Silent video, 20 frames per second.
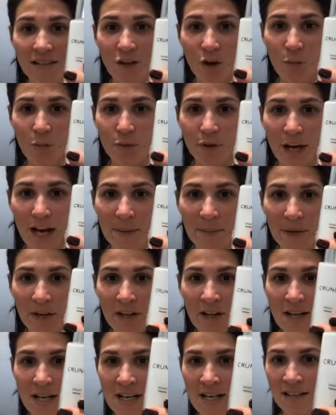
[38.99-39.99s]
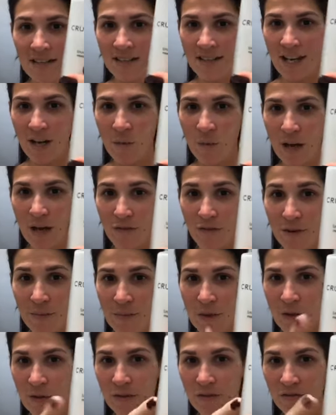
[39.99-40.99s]
So primer, stay away from
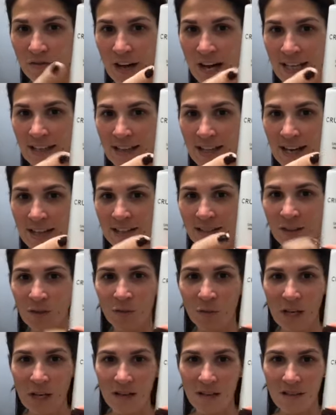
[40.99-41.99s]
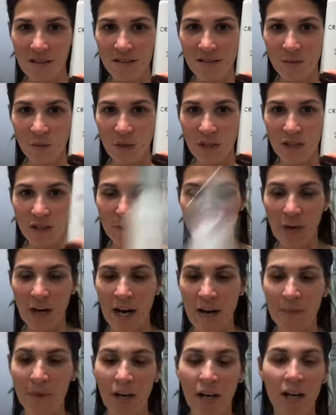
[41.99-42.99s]
those fine lines and wrinkles with the
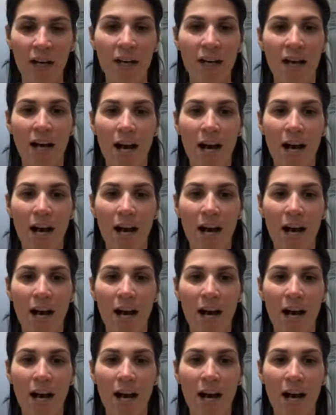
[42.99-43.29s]
primer.